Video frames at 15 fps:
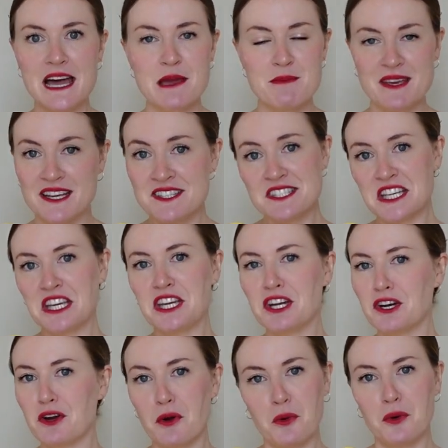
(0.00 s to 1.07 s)
I'm
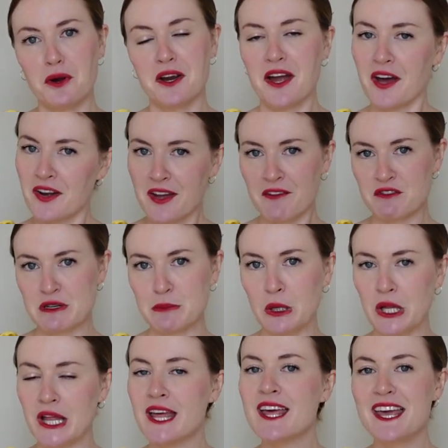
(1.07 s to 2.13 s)
insecure or
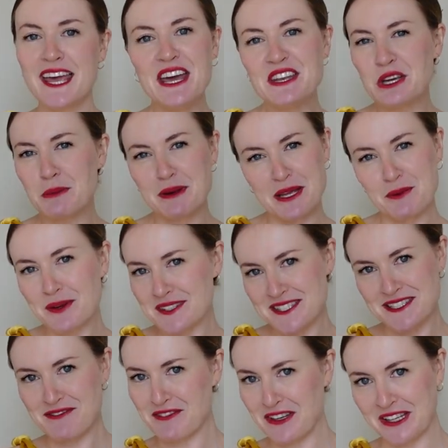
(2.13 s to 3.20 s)
uncomfortable and nobody wants
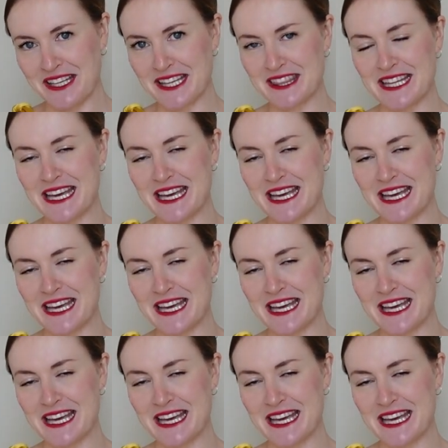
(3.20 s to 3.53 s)
to feel like